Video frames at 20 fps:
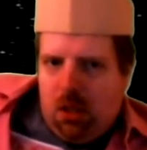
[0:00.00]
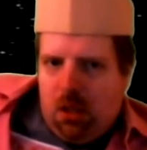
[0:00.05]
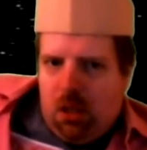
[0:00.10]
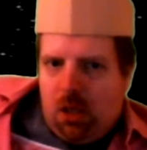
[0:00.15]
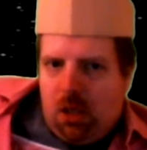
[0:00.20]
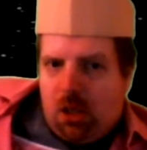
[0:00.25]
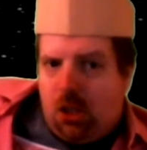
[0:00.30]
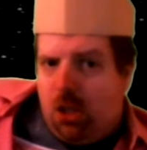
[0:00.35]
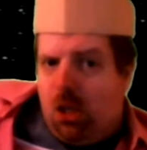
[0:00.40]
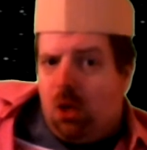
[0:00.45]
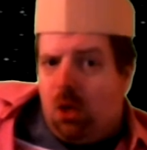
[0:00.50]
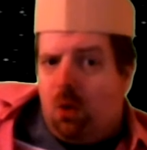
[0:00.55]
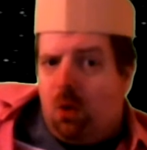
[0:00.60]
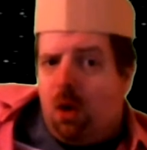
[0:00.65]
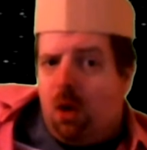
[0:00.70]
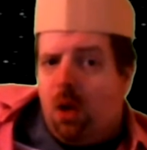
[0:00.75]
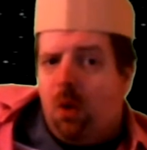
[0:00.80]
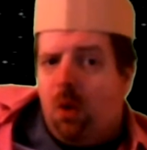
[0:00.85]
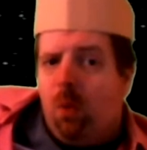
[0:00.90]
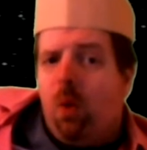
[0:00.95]
Like sitting
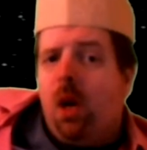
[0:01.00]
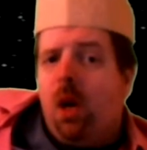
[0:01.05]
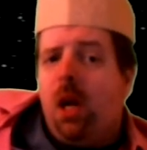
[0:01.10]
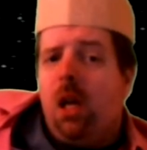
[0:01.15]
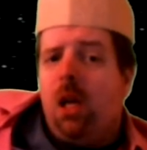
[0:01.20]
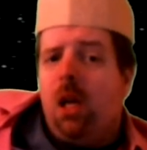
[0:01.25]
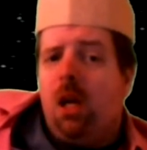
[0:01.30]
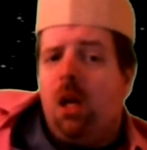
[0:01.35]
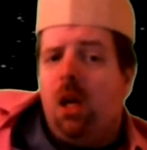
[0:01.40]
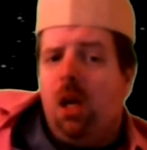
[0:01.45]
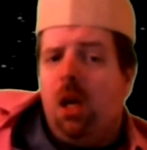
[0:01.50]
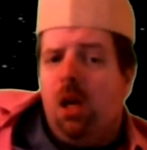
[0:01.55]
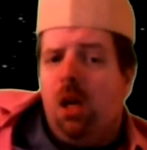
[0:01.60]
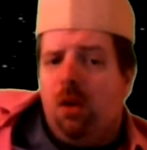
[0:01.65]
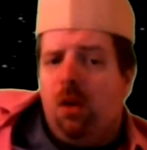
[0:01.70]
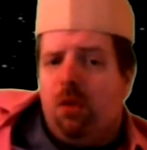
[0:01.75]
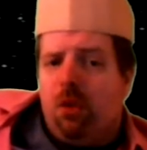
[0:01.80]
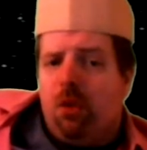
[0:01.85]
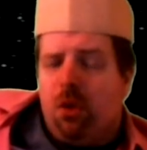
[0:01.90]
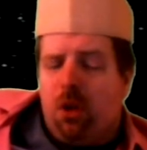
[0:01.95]
around waiting
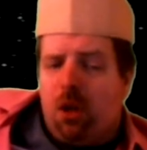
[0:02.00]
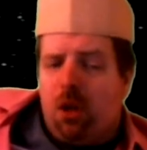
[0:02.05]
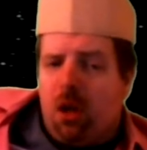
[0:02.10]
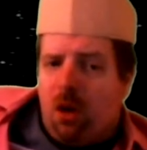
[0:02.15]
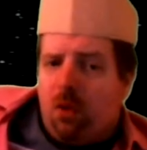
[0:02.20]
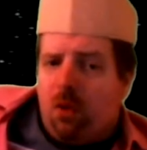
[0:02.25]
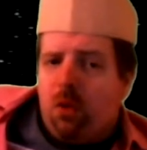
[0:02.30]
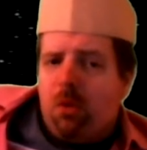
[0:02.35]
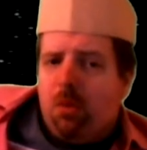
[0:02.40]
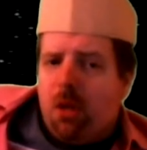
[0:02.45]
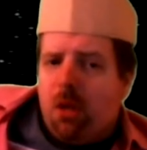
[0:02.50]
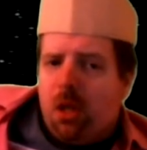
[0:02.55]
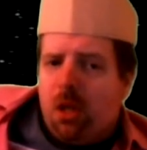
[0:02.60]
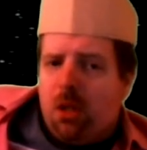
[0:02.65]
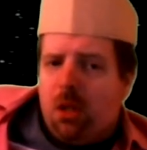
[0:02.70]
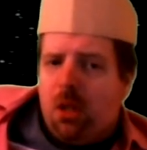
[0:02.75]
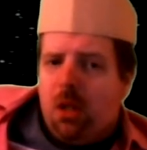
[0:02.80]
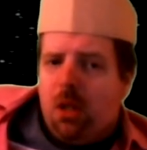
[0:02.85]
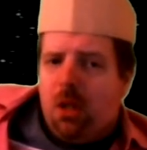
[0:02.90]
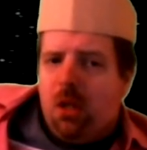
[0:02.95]
for the
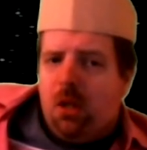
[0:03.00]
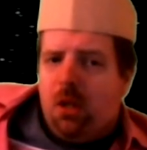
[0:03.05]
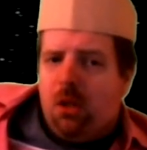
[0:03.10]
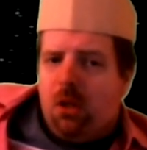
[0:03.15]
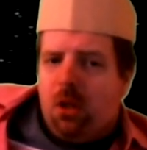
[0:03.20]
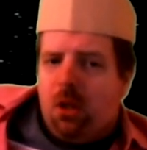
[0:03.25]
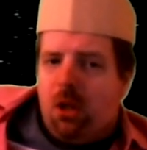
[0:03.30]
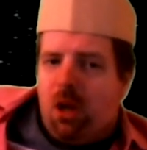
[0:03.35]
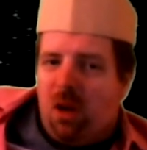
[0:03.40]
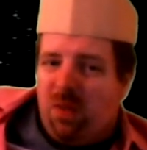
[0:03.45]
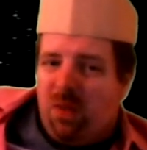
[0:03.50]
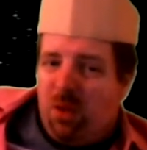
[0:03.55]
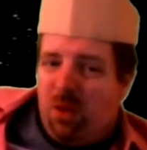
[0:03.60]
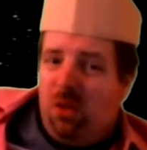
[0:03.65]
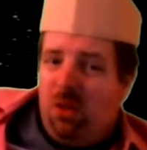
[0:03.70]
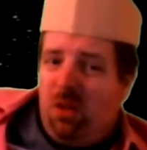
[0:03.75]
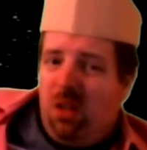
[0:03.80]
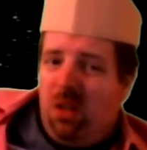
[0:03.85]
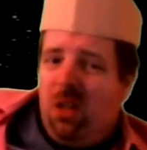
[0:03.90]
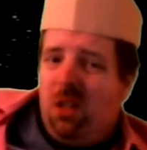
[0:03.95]
government to
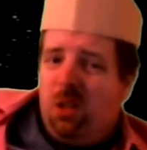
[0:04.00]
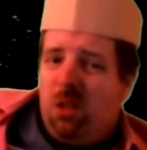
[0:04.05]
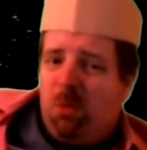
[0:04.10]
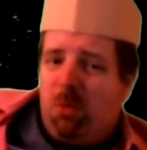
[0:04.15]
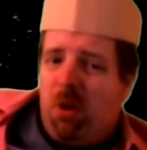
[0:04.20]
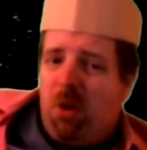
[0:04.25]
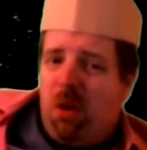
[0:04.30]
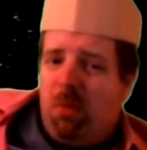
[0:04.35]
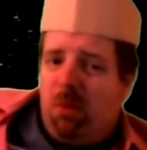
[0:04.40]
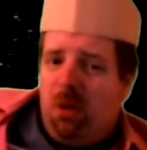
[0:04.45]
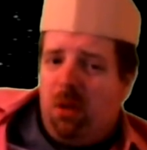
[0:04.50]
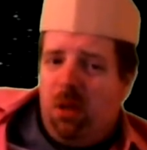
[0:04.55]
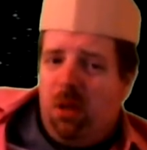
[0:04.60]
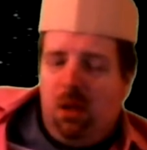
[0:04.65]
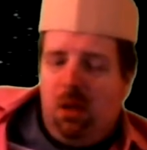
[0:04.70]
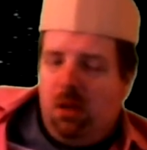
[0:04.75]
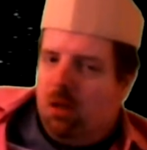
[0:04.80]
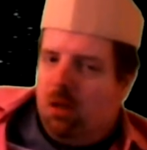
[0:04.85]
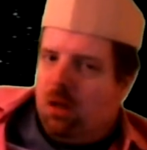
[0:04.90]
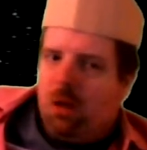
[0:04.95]
govern things
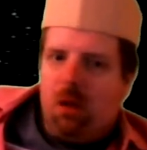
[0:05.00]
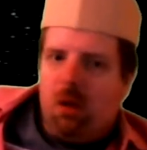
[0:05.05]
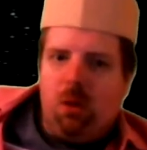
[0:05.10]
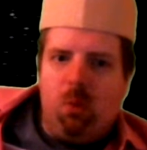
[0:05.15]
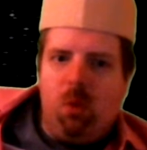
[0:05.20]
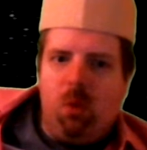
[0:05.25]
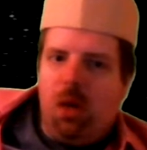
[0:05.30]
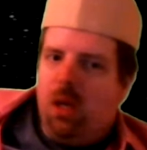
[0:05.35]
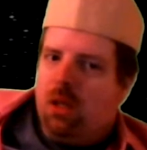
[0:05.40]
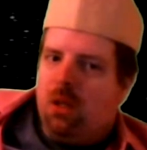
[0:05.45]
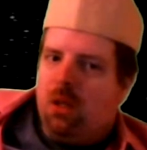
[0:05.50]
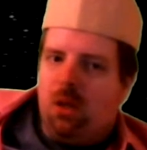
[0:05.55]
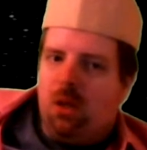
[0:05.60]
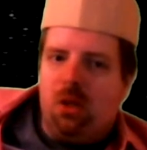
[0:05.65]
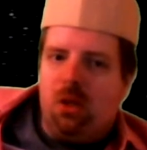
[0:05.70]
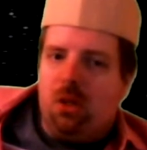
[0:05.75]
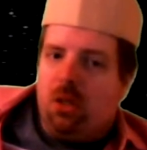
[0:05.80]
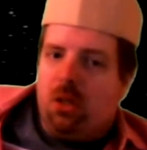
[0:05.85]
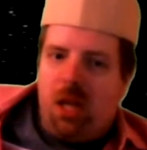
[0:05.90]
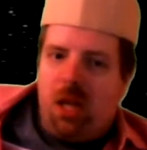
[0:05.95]
properly, you're going to wait
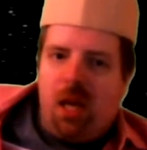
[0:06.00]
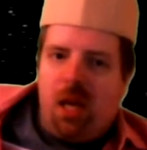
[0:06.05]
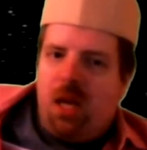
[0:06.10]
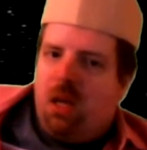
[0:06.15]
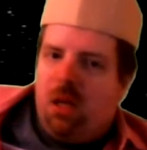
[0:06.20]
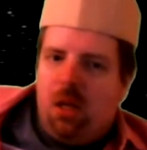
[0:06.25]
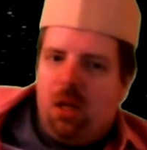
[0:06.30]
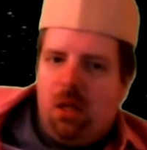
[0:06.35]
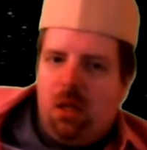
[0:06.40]
till you're dead.